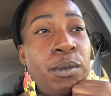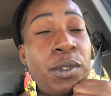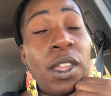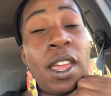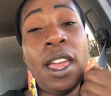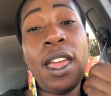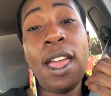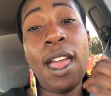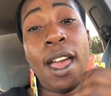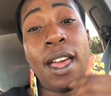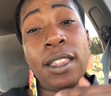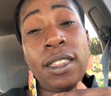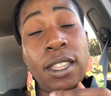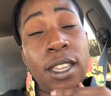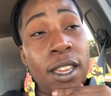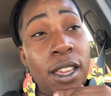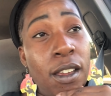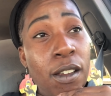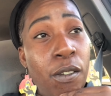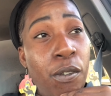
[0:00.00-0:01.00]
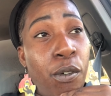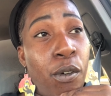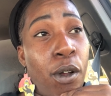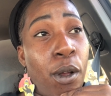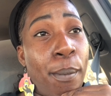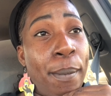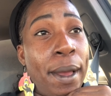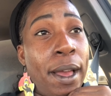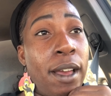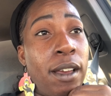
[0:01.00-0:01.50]
they had the hair for
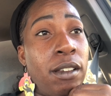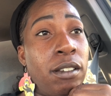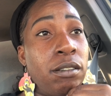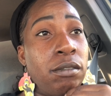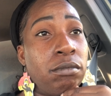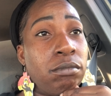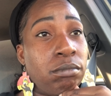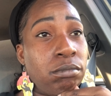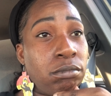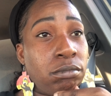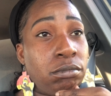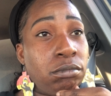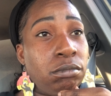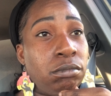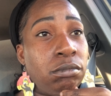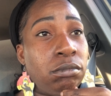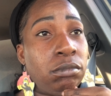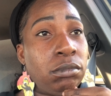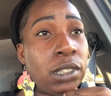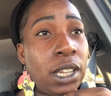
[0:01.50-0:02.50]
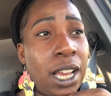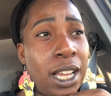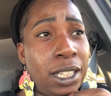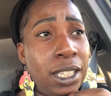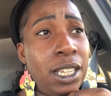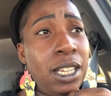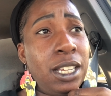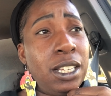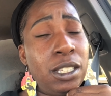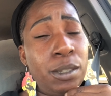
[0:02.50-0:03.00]
about, I
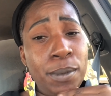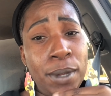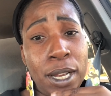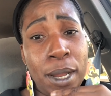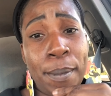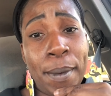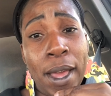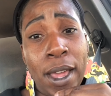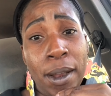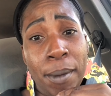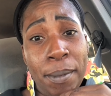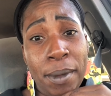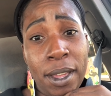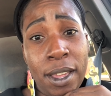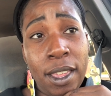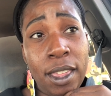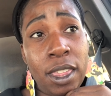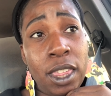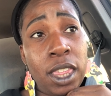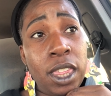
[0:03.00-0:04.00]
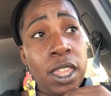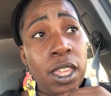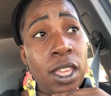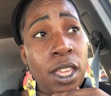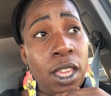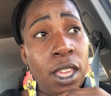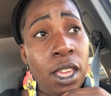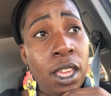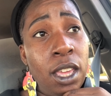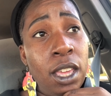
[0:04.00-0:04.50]
think it's been about a month
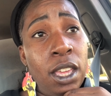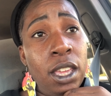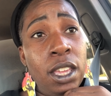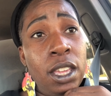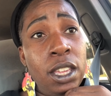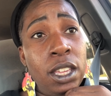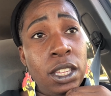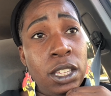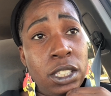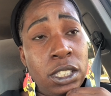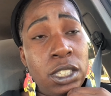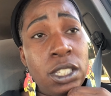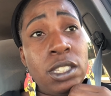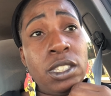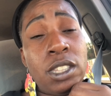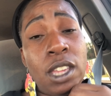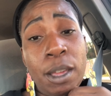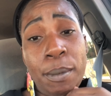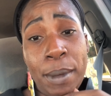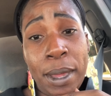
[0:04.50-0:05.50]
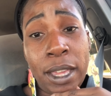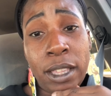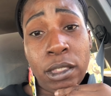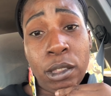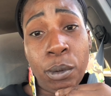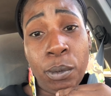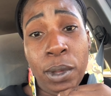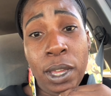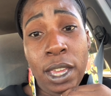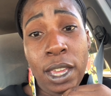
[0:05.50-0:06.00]
since they made
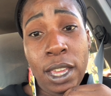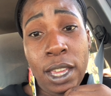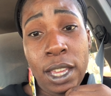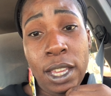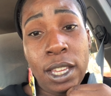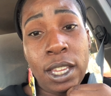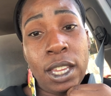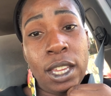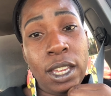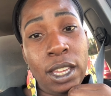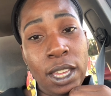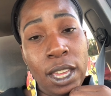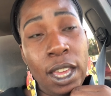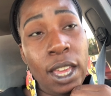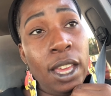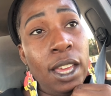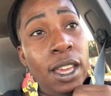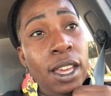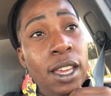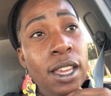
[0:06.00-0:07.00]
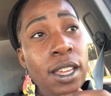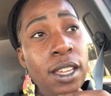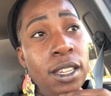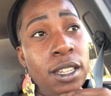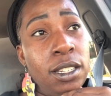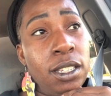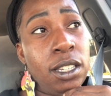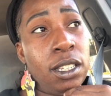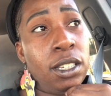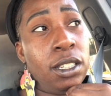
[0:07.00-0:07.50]
the wig,
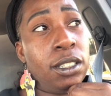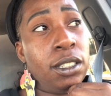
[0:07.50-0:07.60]
and